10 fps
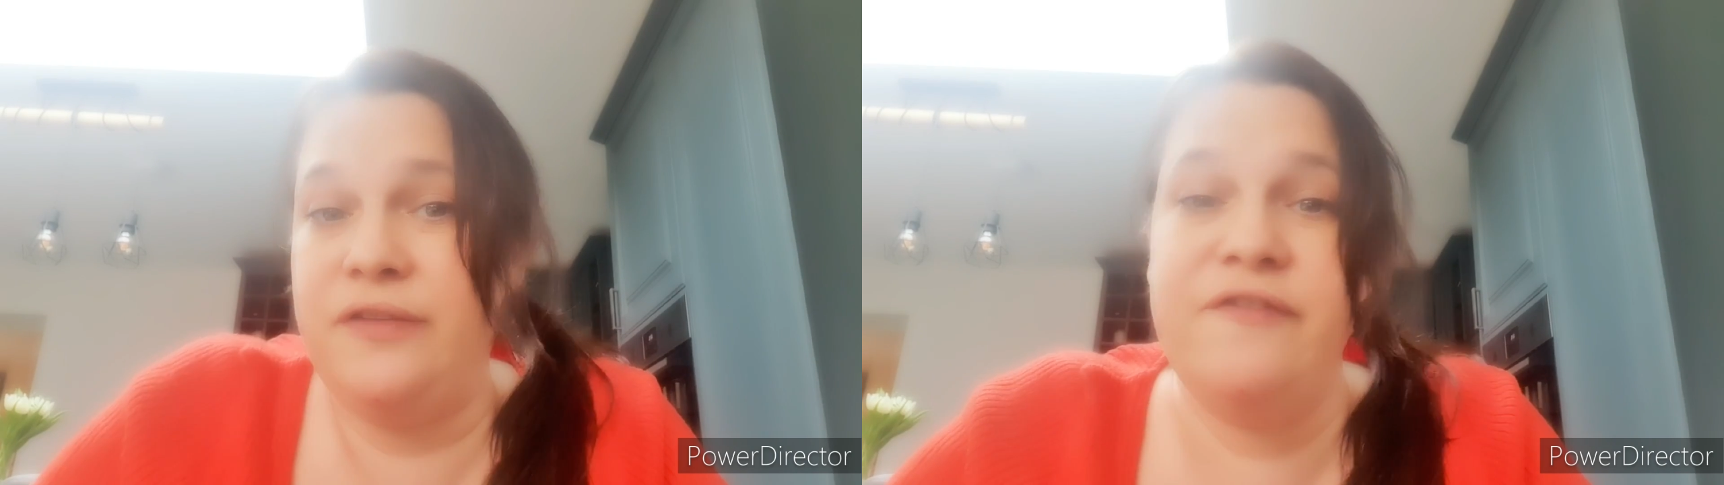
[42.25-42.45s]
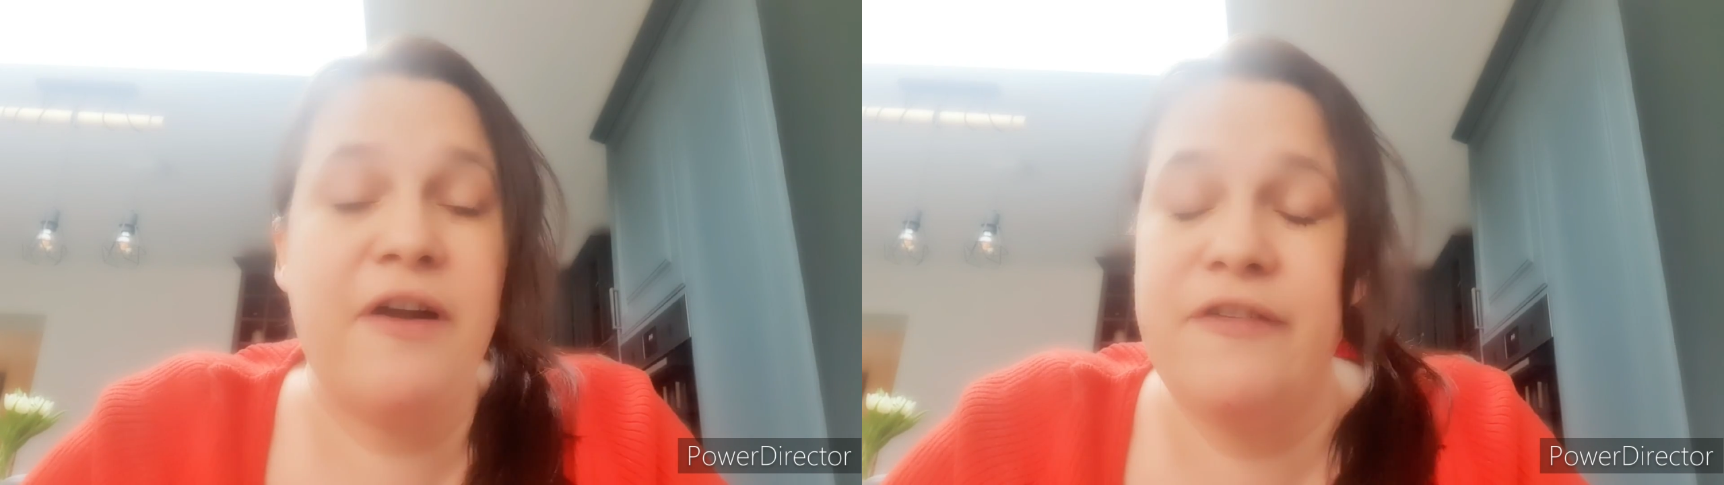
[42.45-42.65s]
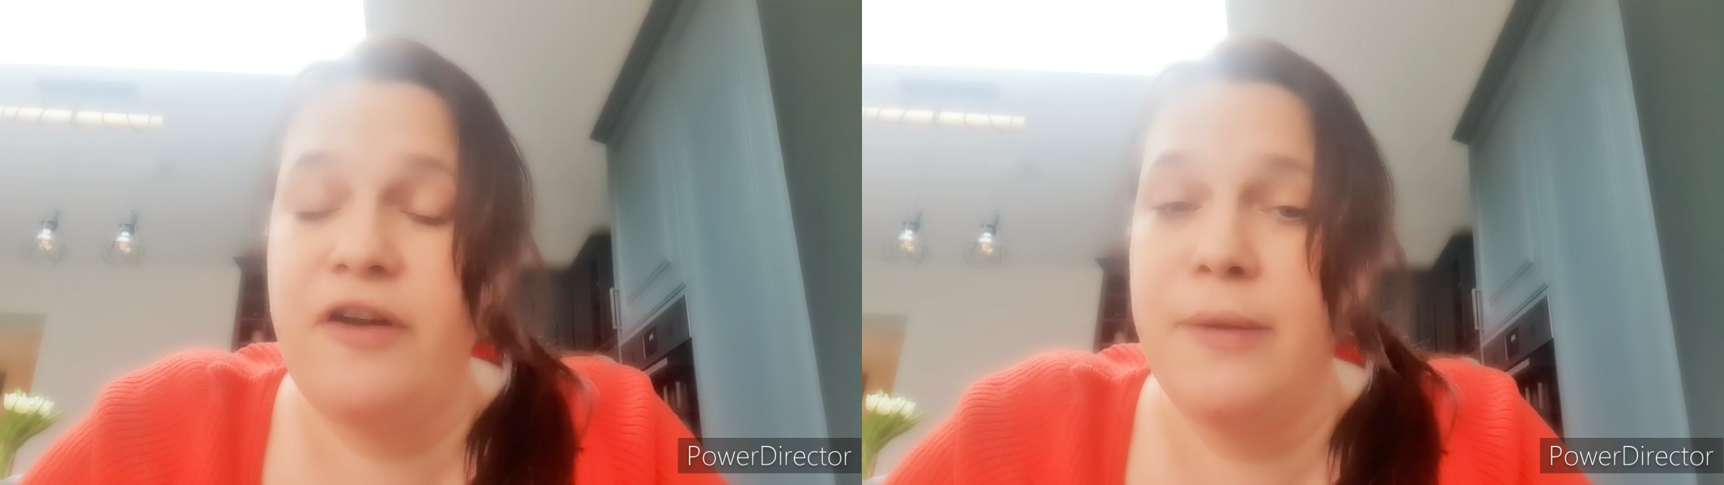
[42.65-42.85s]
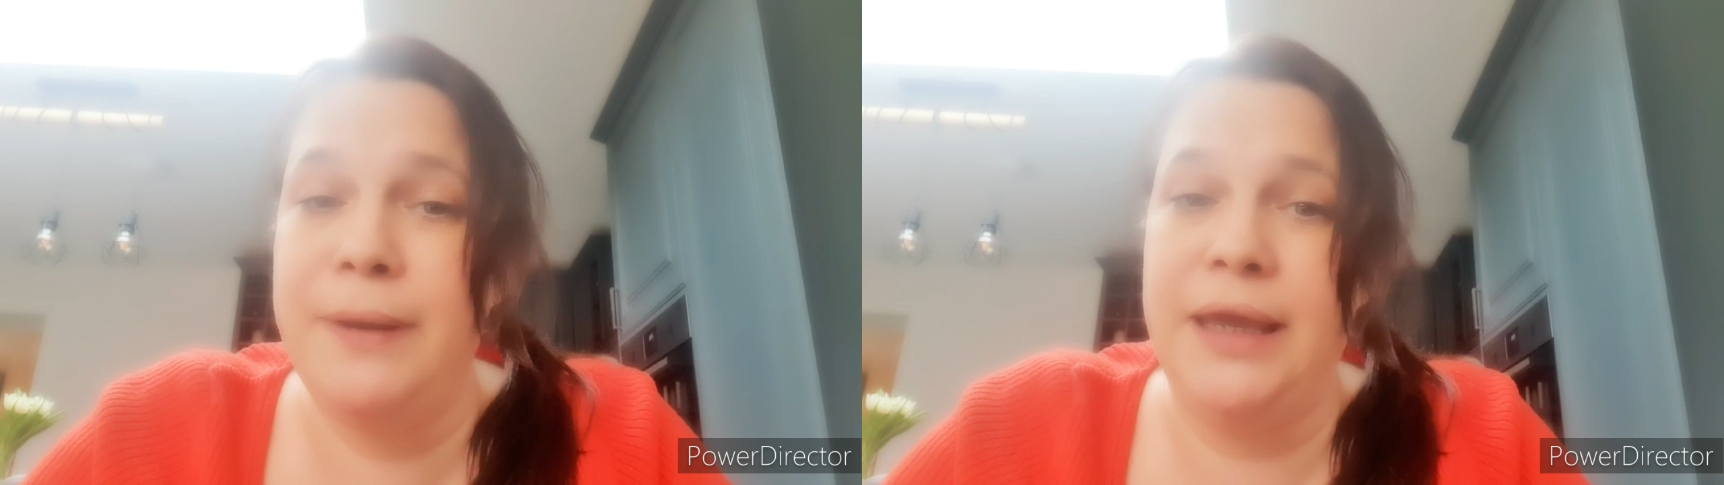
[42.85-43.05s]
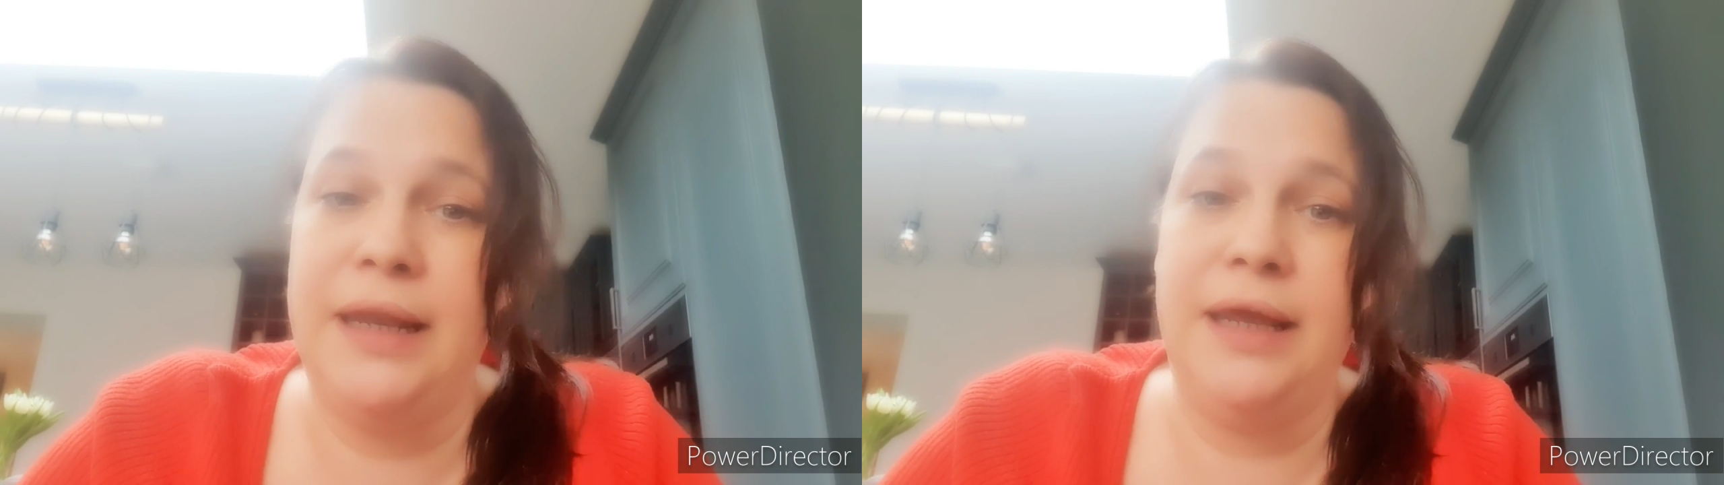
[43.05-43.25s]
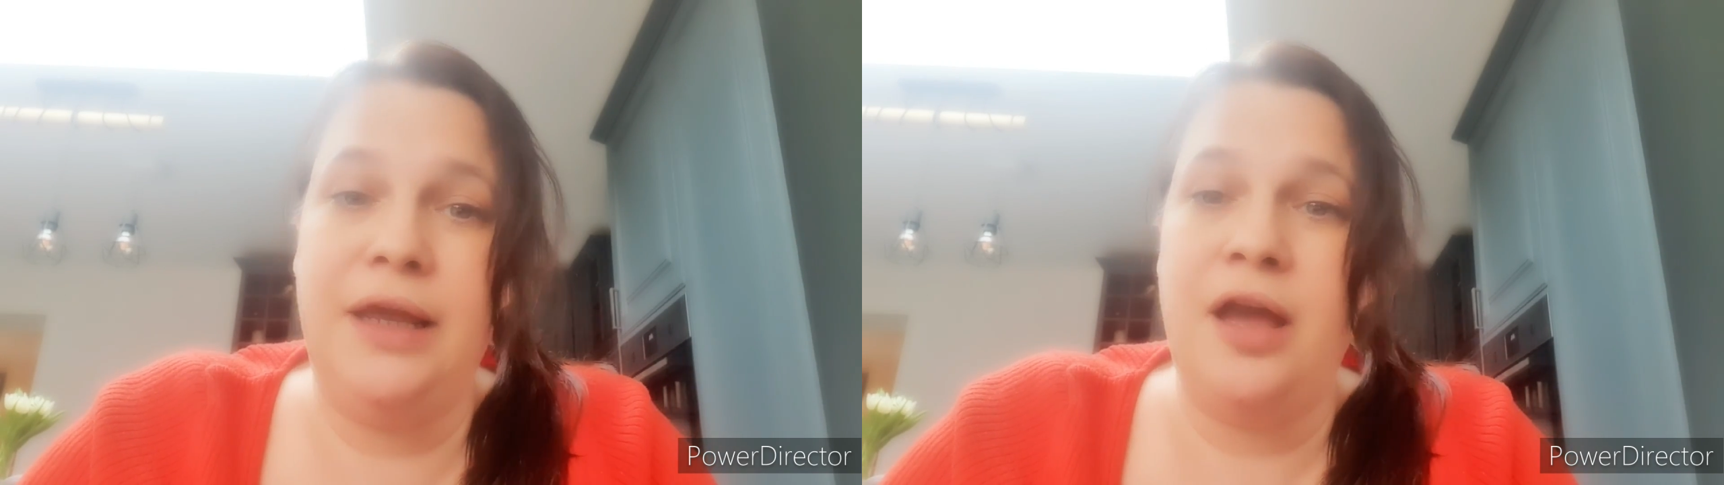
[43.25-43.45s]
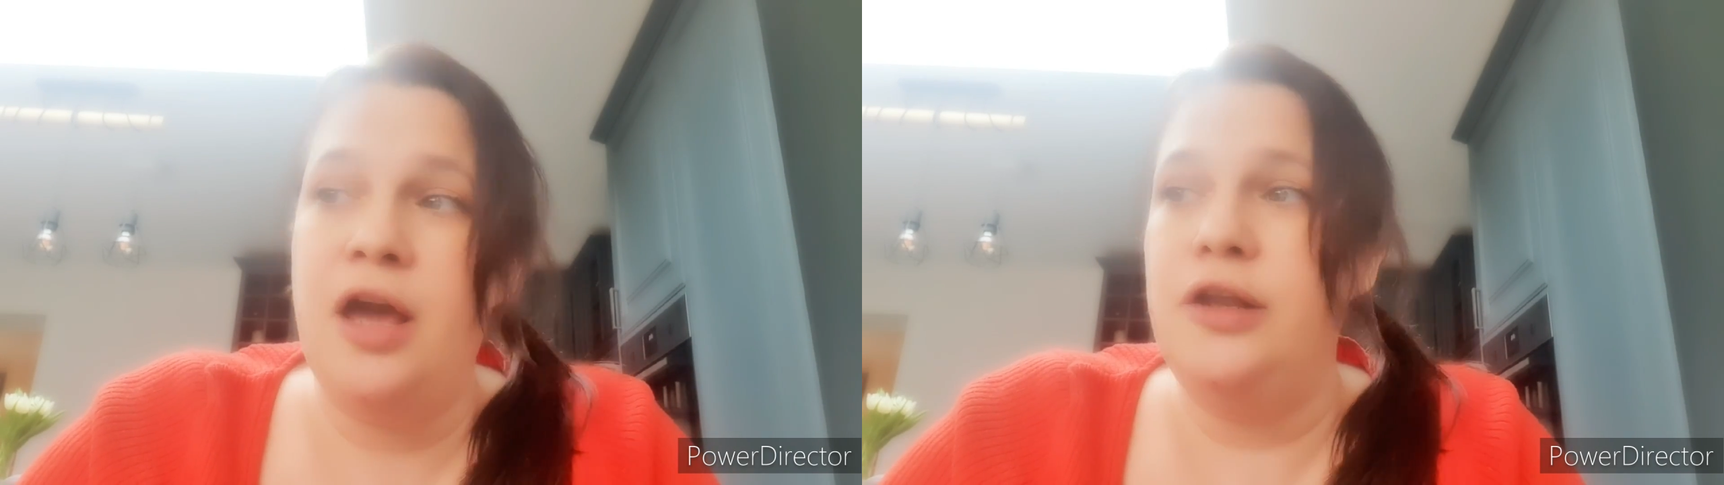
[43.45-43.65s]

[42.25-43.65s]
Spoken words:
the very beginning